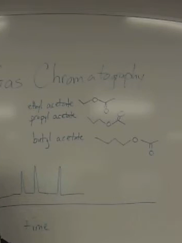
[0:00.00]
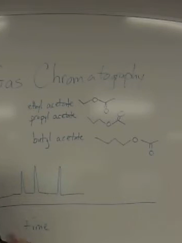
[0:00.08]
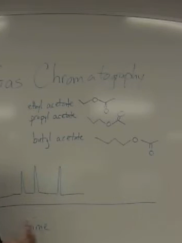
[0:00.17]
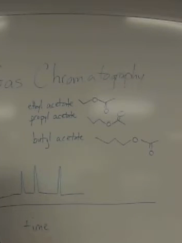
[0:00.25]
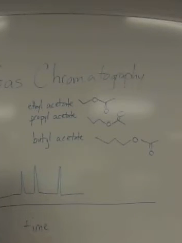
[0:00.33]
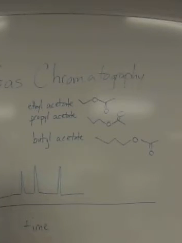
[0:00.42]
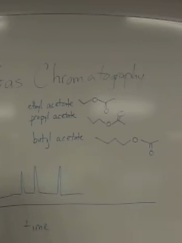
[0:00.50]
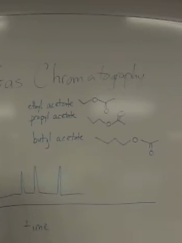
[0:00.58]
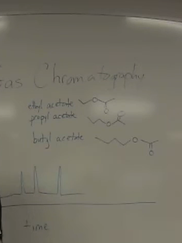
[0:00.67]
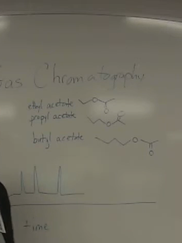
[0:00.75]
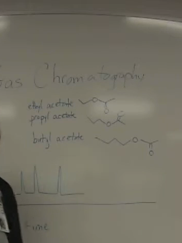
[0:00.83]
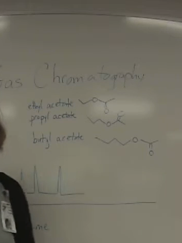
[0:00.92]
because the
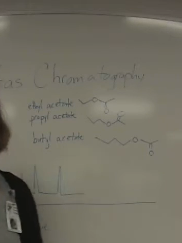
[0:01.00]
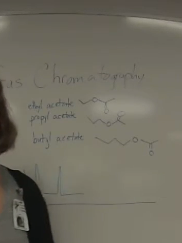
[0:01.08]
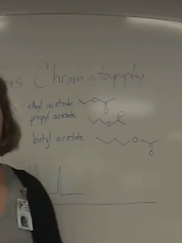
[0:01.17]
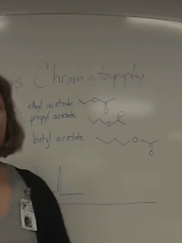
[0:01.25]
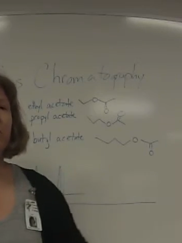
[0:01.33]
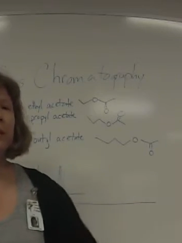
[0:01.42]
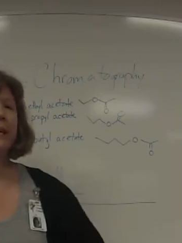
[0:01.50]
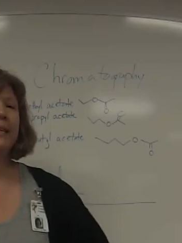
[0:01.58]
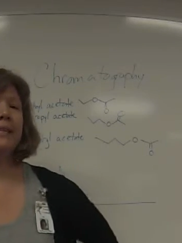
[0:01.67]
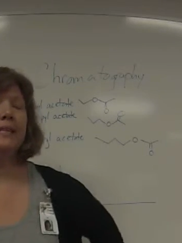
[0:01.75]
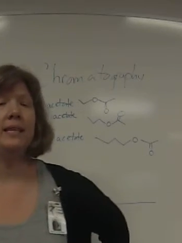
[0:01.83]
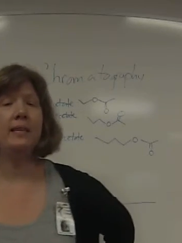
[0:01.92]
column
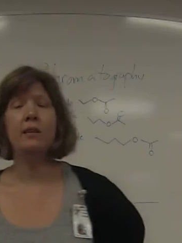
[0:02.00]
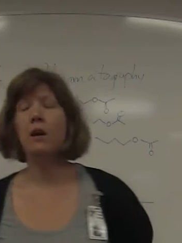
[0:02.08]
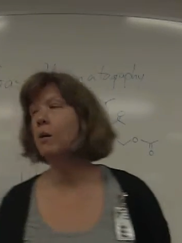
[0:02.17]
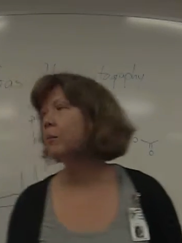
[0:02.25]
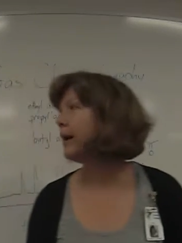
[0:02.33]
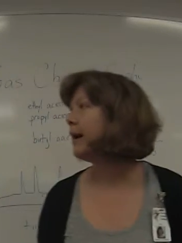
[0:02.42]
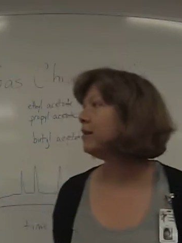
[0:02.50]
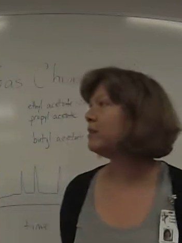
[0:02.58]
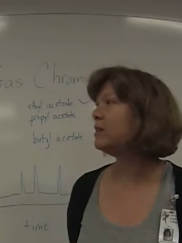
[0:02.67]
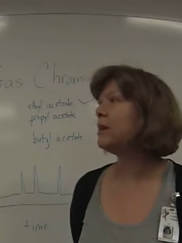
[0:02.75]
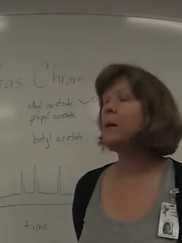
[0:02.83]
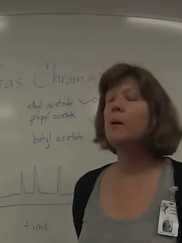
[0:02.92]
separates these compounds
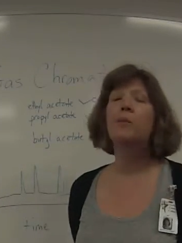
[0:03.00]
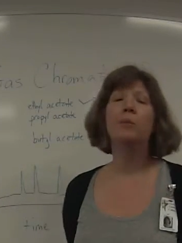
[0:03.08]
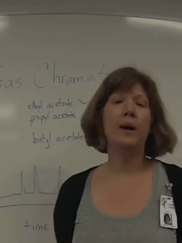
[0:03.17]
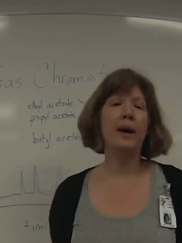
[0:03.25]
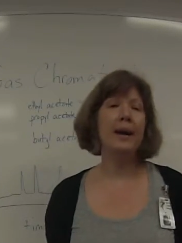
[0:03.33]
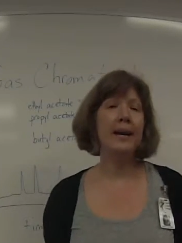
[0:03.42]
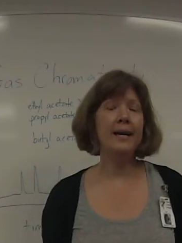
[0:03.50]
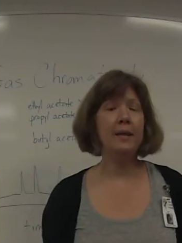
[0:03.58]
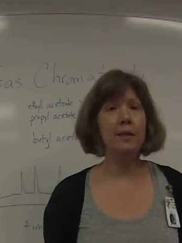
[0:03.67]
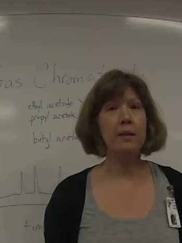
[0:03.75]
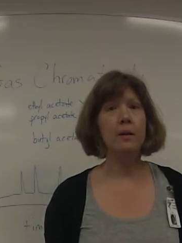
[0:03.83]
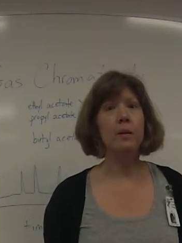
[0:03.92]
by
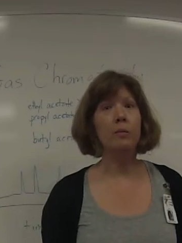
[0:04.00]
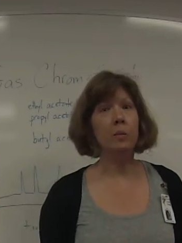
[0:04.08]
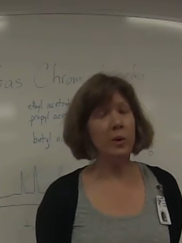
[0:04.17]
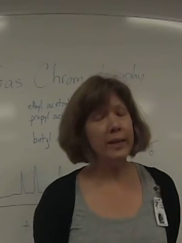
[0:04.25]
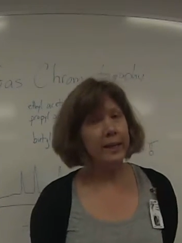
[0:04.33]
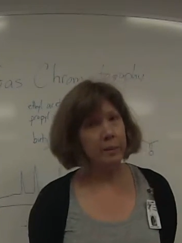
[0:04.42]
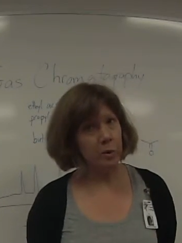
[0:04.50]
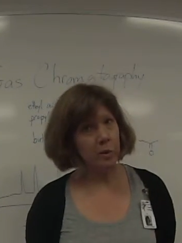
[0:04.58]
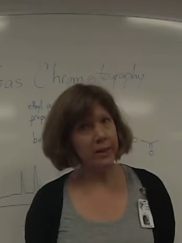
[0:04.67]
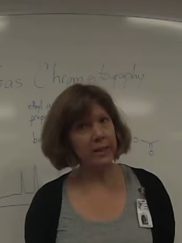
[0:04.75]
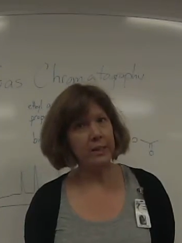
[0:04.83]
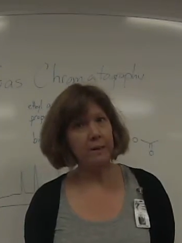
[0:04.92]
the boiling
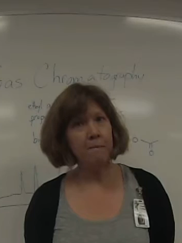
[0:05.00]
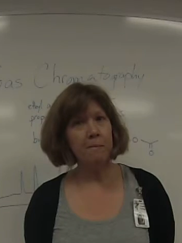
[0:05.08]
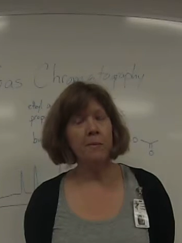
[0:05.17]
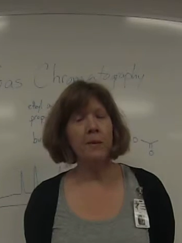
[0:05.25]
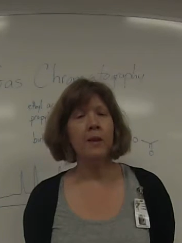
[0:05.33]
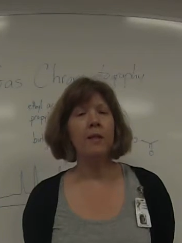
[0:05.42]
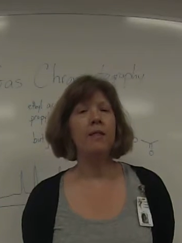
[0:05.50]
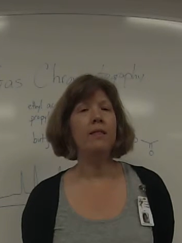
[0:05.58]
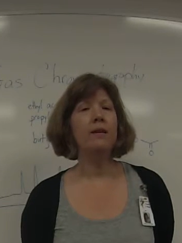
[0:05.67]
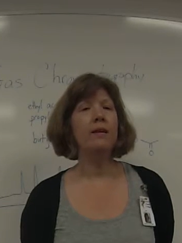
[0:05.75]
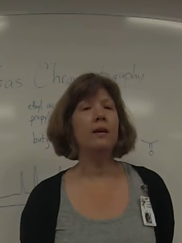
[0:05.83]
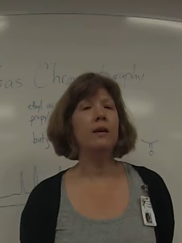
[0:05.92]
point,
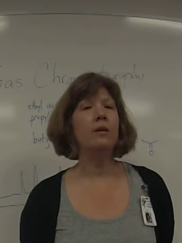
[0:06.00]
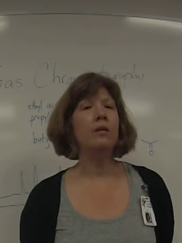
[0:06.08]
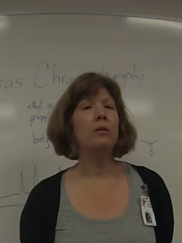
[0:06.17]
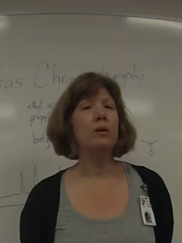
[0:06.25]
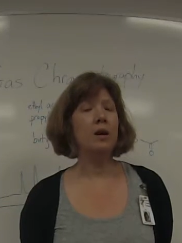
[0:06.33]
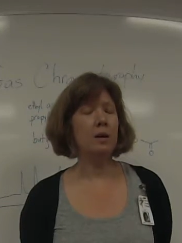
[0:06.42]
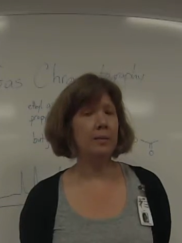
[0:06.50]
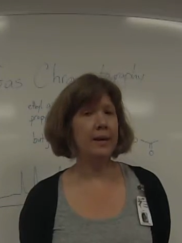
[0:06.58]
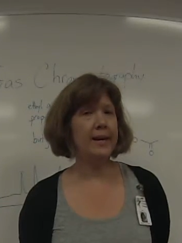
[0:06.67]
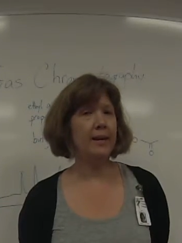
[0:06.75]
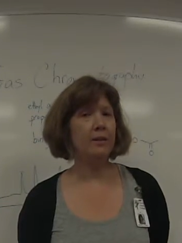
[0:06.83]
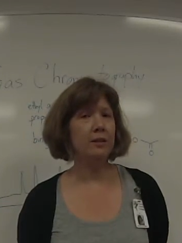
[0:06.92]
the
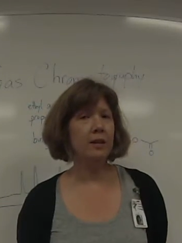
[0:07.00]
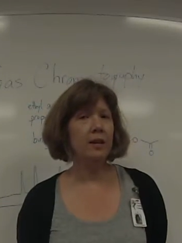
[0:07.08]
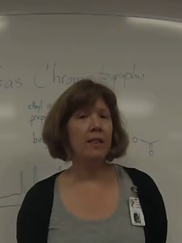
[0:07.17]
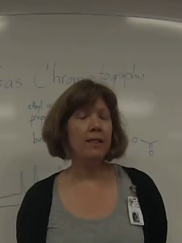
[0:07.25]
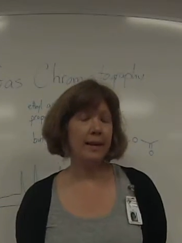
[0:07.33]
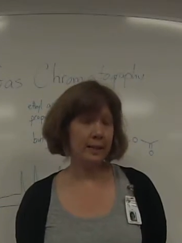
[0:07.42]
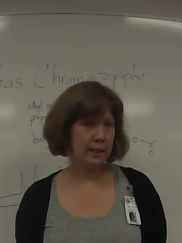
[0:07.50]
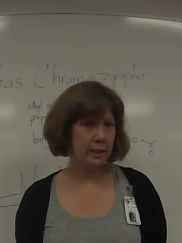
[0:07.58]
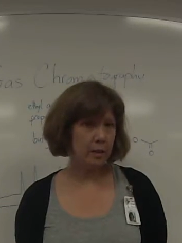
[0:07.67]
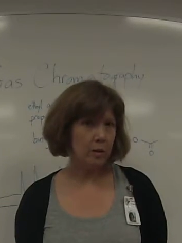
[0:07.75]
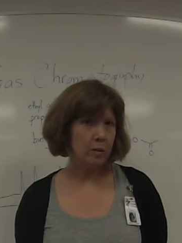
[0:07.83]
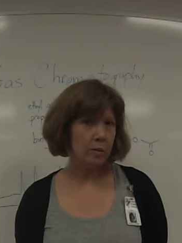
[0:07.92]
compound that has the
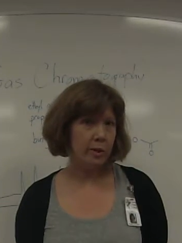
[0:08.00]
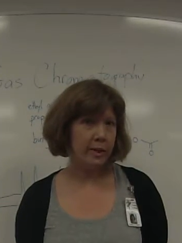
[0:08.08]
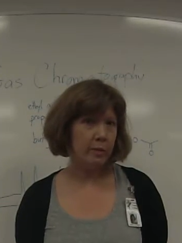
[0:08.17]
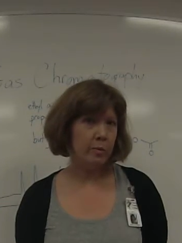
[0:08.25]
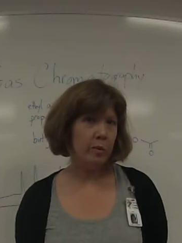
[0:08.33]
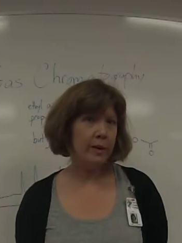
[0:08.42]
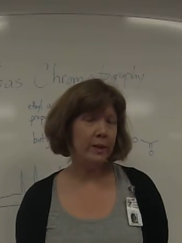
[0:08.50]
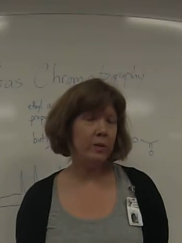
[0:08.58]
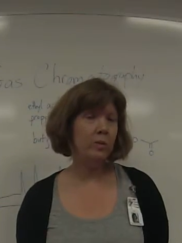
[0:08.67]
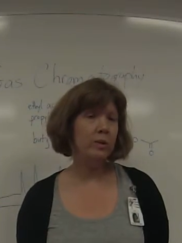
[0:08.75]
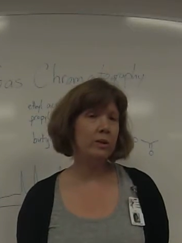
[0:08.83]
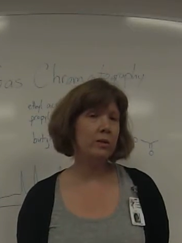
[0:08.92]
lower boiling point
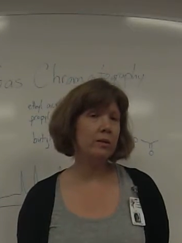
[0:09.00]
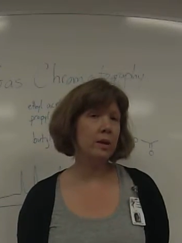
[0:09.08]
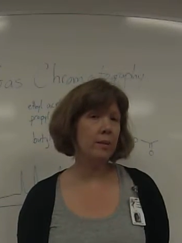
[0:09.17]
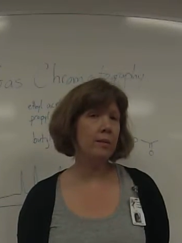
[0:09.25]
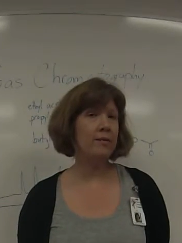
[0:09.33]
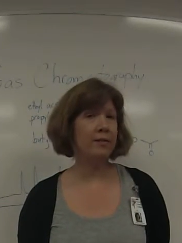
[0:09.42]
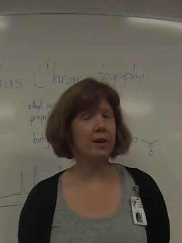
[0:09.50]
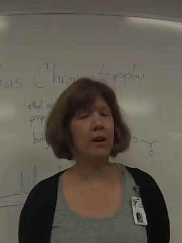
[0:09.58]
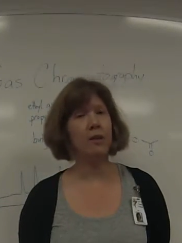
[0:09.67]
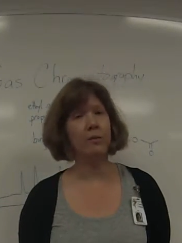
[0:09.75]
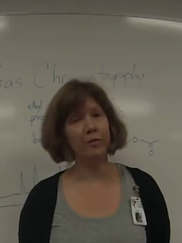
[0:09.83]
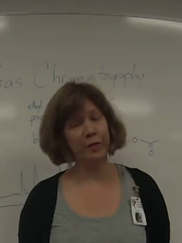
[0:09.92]
will come off the
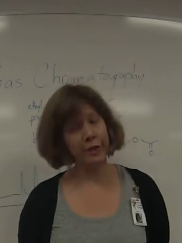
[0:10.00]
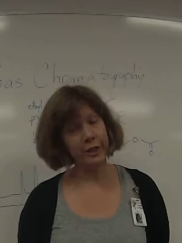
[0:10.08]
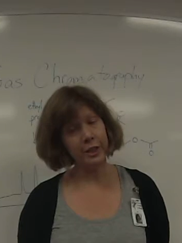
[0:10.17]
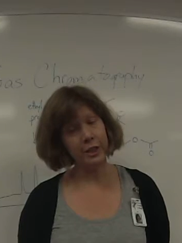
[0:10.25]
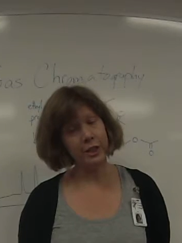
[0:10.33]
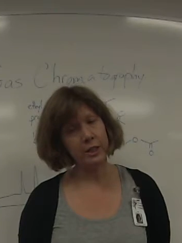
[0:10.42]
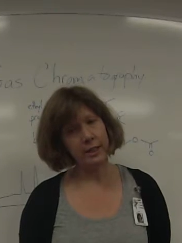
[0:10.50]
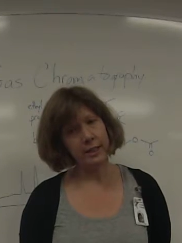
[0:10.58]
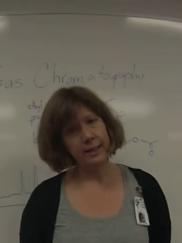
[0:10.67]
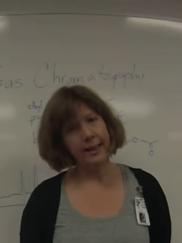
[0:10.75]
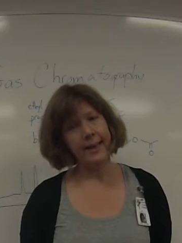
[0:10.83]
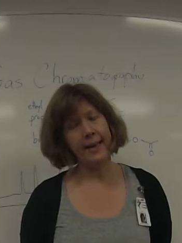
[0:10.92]
column first,
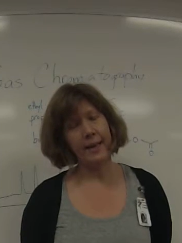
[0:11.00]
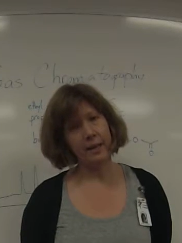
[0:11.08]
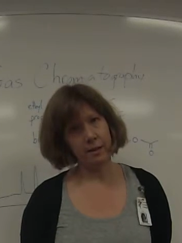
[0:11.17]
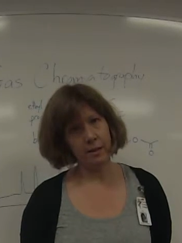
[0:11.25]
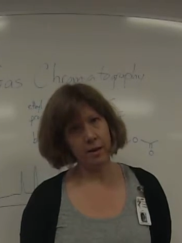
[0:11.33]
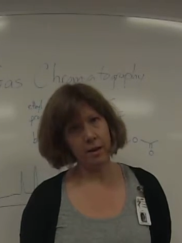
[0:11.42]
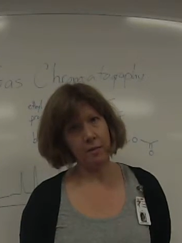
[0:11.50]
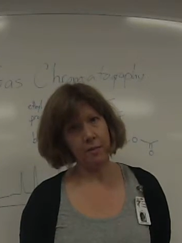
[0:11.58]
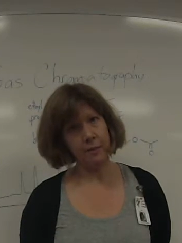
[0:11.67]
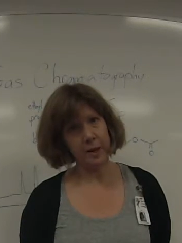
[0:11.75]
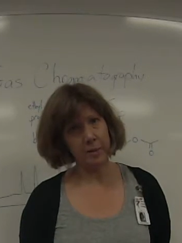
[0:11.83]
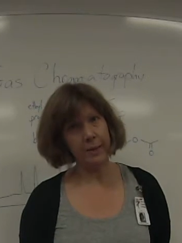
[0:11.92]
and the
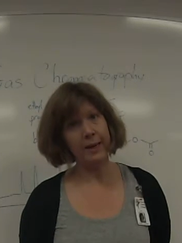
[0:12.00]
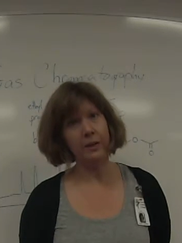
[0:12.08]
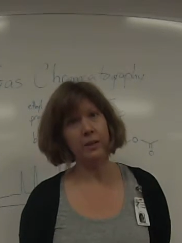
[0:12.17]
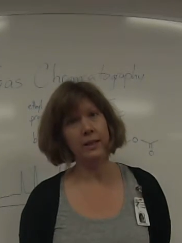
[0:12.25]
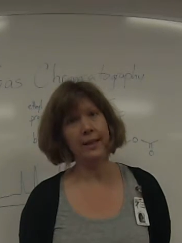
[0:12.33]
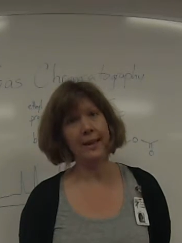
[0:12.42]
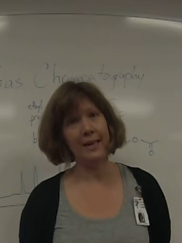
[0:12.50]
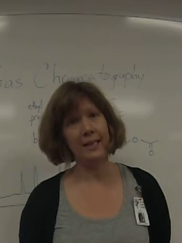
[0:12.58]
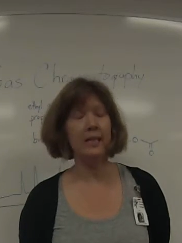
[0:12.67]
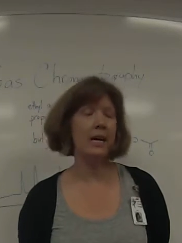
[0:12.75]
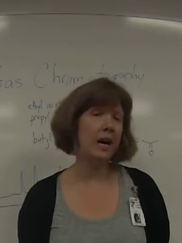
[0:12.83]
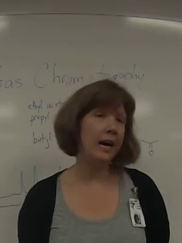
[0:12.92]
compound that has
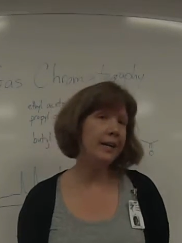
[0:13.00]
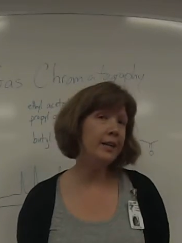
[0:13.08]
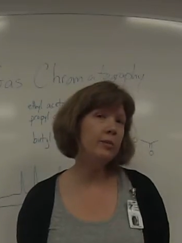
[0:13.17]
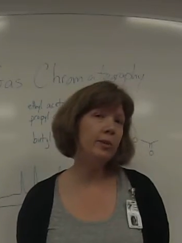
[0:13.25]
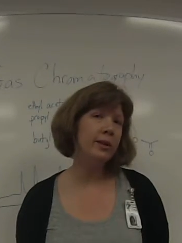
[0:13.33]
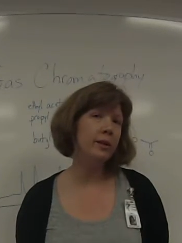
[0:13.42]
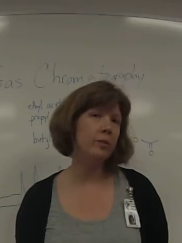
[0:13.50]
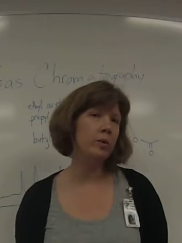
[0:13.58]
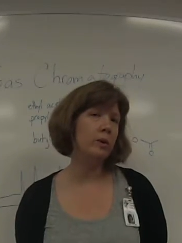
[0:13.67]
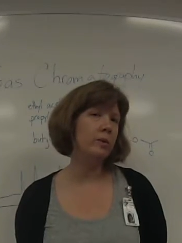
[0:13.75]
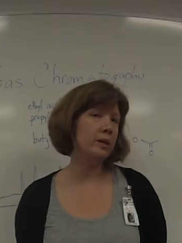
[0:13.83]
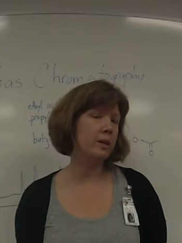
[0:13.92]
the higher boiling
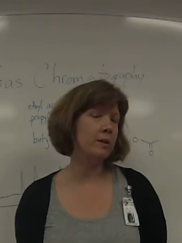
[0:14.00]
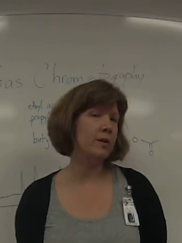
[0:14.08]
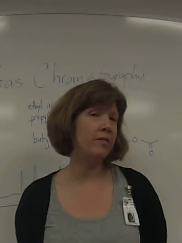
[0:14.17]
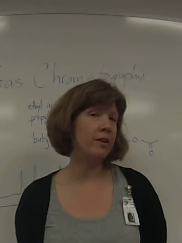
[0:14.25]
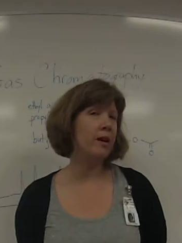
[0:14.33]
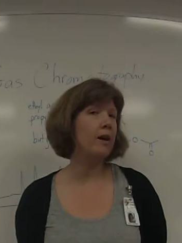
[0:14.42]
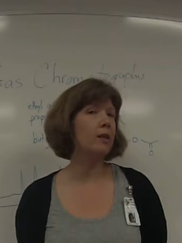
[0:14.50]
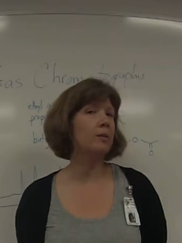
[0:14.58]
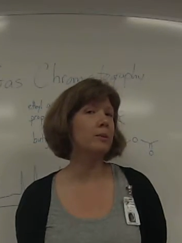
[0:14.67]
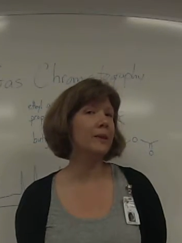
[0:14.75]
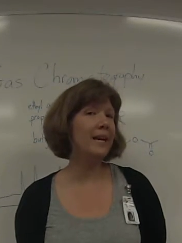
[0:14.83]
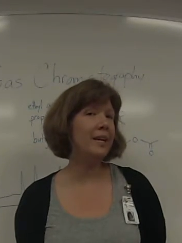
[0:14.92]
point will come off the
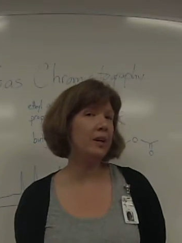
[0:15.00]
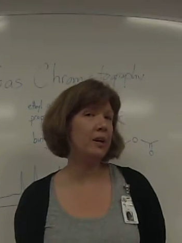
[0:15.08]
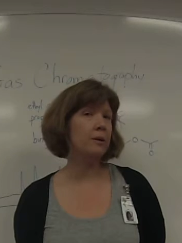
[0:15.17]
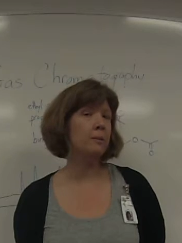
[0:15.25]
column later.